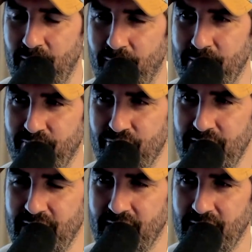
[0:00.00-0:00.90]
been
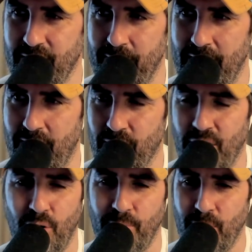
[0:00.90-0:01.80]
reading about
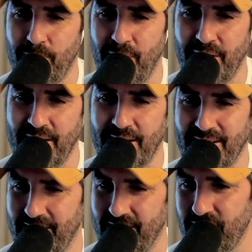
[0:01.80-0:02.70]
cobalt
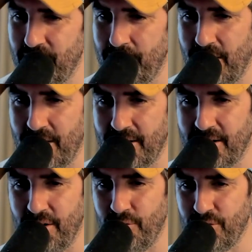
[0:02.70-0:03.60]
mining, lithium
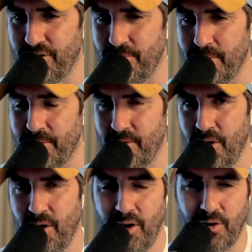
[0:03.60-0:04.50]
mining. I've also been
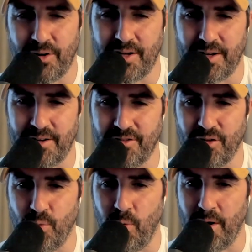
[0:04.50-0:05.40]
looking into
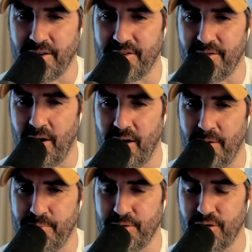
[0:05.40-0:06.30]
the waste
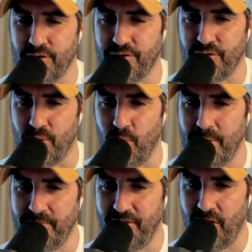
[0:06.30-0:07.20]
produced from
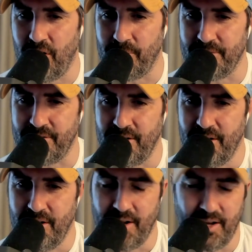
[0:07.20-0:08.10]
wind farms
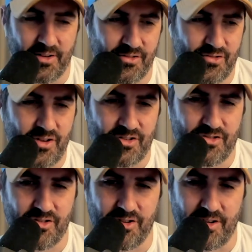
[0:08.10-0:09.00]
in
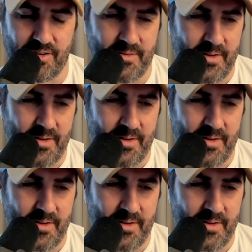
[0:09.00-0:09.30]
construction.